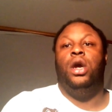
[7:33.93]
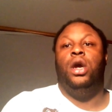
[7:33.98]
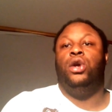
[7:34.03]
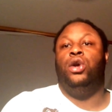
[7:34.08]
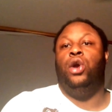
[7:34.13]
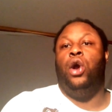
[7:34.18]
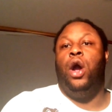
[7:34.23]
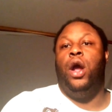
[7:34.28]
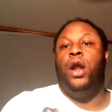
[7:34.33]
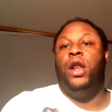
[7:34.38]

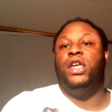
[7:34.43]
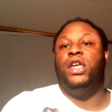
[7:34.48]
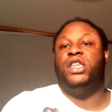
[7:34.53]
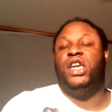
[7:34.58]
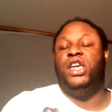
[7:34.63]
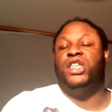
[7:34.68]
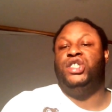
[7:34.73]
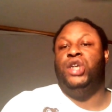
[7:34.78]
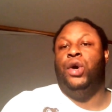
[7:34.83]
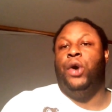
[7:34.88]
Girl, just
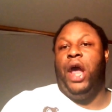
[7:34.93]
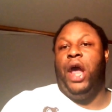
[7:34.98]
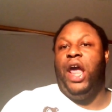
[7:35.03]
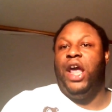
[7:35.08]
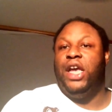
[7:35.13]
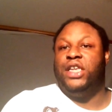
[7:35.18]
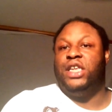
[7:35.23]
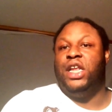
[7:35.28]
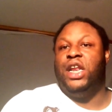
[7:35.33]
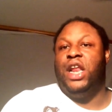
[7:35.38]
get your
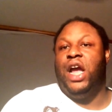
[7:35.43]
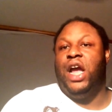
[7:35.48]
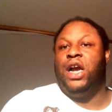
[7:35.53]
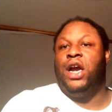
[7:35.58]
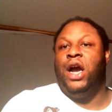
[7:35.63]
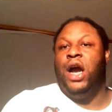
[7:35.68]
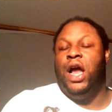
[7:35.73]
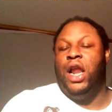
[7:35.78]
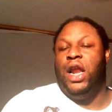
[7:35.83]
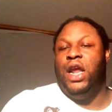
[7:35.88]
ass in that
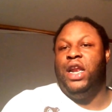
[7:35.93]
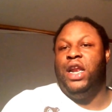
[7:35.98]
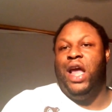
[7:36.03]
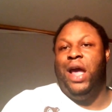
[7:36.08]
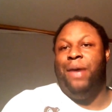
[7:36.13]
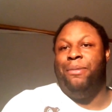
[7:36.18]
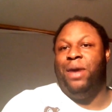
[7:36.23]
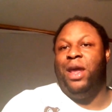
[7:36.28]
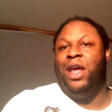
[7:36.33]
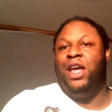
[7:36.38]
car and let
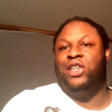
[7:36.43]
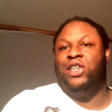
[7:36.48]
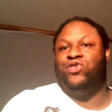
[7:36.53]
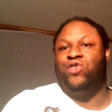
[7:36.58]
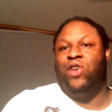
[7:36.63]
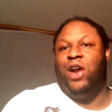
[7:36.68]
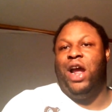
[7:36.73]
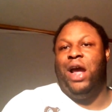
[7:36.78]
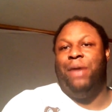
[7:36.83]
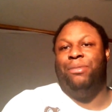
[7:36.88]
that man
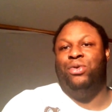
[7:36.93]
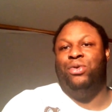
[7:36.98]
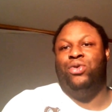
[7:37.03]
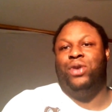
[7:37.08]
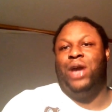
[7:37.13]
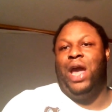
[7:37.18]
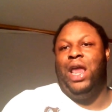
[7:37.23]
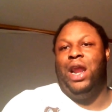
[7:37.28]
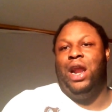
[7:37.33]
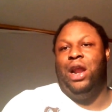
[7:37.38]
drive you.
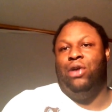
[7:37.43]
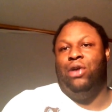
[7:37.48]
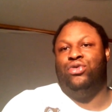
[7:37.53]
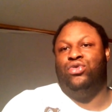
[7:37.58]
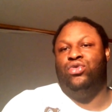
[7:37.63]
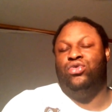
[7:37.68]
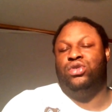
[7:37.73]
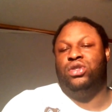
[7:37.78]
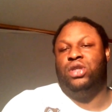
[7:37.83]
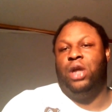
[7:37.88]
Kayla, don't
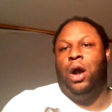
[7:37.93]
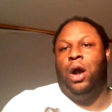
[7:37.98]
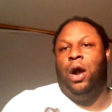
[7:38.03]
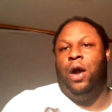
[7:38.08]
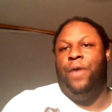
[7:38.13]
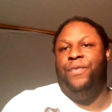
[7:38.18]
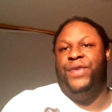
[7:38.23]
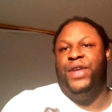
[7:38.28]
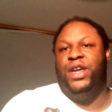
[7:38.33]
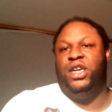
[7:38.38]
you
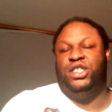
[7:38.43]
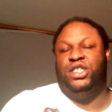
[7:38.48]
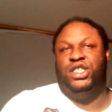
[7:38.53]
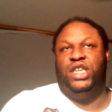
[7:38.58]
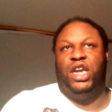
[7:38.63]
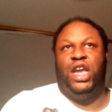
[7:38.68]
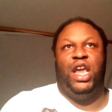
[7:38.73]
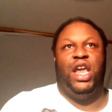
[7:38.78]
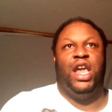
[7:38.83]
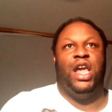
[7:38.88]
start this
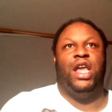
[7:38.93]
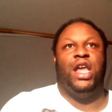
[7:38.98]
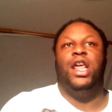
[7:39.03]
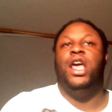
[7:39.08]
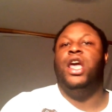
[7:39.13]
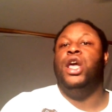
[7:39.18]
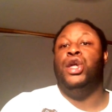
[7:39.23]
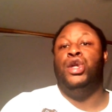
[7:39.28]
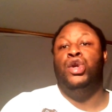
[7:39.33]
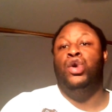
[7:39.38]
shit.
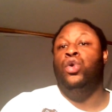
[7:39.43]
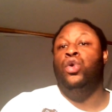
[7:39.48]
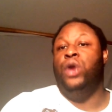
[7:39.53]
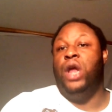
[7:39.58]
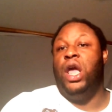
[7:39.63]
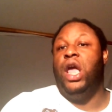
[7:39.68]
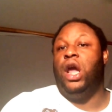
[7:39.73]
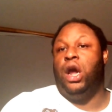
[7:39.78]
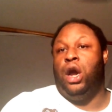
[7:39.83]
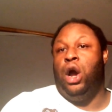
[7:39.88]
You
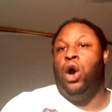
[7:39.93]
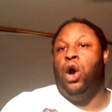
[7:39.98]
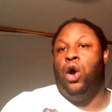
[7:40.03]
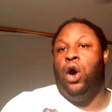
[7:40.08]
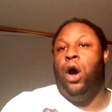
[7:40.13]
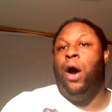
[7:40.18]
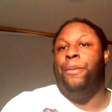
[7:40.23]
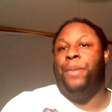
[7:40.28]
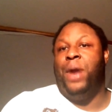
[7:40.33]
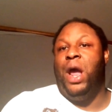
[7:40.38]
didn't
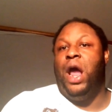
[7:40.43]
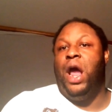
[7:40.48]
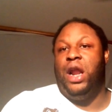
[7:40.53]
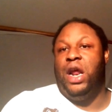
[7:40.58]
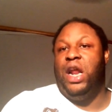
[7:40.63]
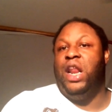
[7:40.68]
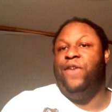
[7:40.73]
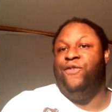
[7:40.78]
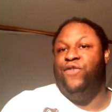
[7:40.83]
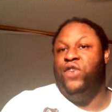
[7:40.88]
calm down. Now,
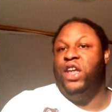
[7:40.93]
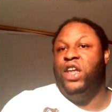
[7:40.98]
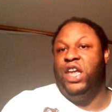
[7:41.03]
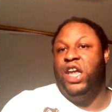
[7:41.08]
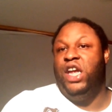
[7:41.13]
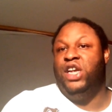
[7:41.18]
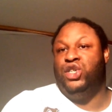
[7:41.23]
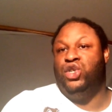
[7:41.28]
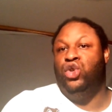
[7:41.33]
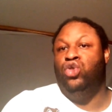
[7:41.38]
if it
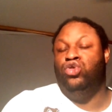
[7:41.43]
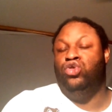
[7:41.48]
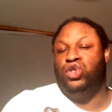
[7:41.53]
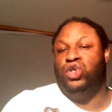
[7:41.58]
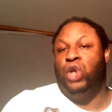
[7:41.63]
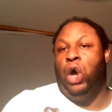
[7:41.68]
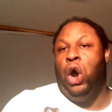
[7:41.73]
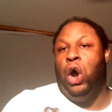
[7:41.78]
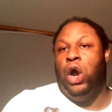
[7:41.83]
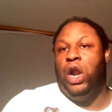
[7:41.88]
get you
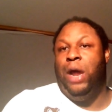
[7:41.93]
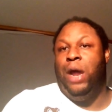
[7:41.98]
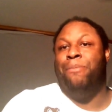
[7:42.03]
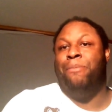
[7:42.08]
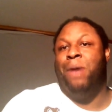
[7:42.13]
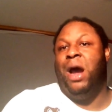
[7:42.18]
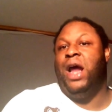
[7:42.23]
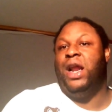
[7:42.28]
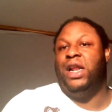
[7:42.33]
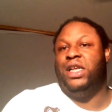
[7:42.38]
started,
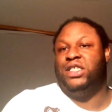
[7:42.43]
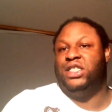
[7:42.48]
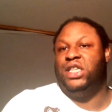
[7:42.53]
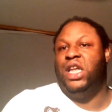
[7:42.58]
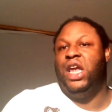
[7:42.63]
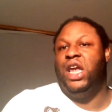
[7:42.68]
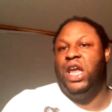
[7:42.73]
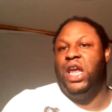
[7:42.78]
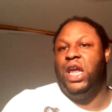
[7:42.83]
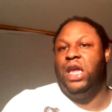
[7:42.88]
minus
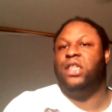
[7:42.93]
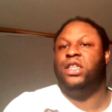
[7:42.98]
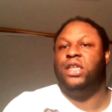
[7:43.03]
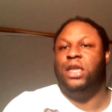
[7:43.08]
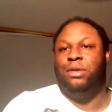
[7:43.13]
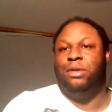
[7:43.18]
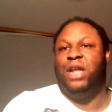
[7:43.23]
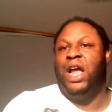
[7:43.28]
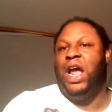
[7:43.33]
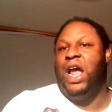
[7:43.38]
10 t-
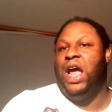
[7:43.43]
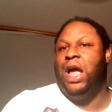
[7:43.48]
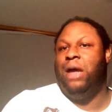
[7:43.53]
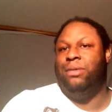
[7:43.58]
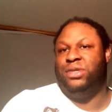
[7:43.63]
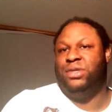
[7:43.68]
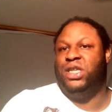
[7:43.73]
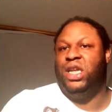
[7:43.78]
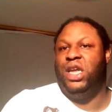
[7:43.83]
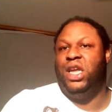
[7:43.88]

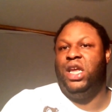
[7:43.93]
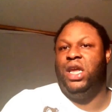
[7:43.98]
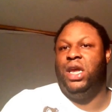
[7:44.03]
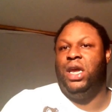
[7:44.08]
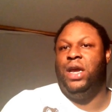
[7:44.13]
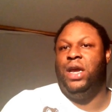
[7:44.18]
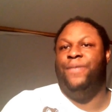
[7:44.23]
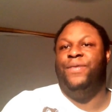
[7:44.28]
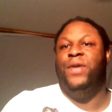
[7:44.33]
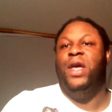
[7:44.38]
times
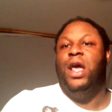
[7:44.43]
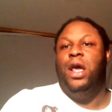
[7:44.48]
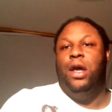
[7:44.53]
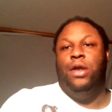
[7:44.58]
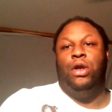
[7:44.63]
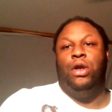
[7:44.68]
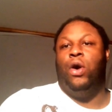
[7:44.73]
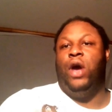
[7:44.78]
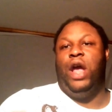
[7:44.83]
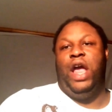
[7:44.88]
10,
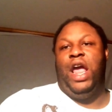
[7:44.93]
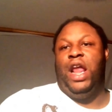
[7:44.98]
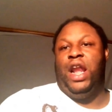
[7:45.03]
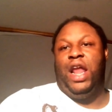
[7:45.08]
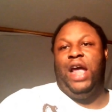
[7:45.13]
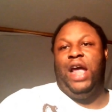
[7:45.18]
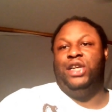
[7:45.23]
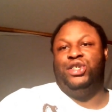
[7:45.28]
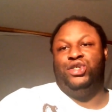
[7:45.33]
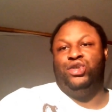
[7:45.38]
don't act
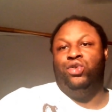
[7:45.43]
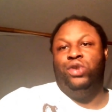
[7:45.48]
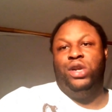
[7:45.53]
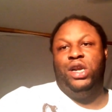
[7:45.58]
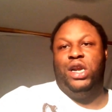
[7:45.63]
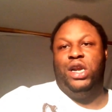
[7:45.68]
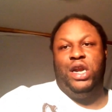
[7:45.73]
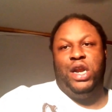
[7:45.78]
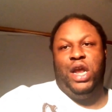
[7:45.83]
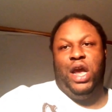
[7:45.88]
like Julie
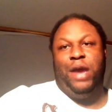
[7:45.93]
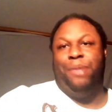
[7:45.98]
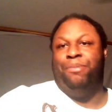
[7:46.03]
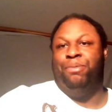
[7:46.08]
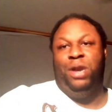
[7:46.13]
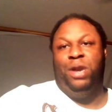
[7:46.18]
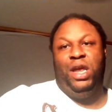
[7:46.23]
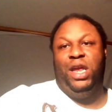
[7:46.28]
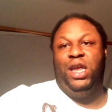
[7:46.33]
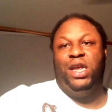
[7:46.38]
today.
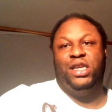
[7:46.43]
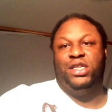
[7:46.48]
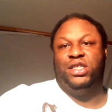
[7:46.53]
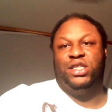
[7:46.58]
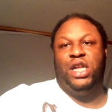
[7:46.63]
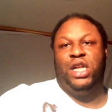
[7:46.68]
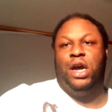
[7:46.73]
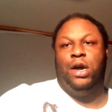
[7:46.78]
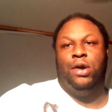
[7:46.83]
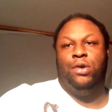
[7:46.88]
Please
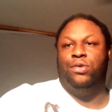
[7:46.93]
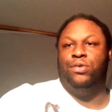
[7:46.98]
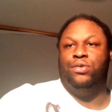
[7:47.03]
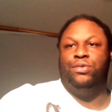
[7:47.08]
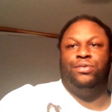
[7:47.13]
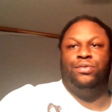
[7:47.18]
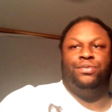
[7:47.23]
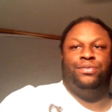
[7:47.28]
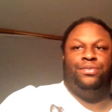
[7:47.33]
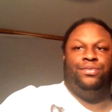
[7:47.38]
don't.